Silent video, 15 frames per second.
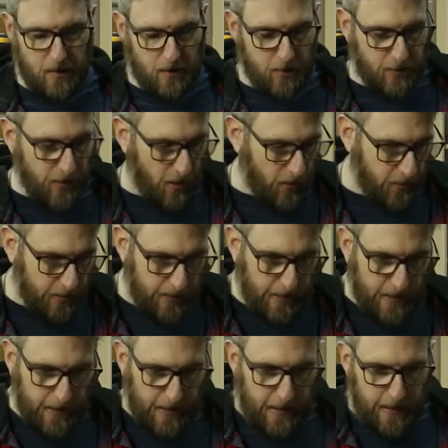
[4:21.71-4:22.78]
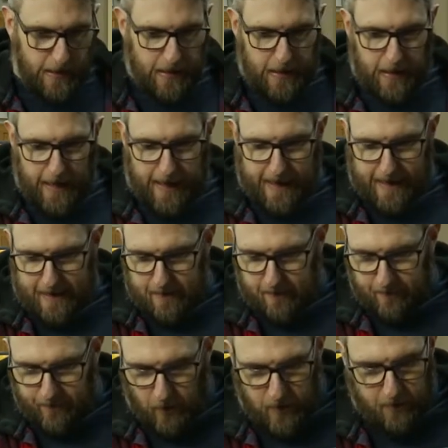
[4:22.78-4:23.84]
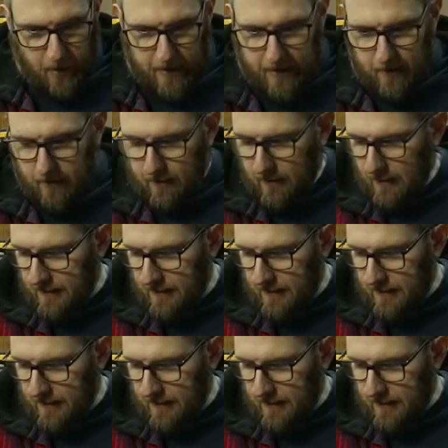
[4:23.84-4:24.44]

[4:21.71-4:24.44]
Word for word: So for the money,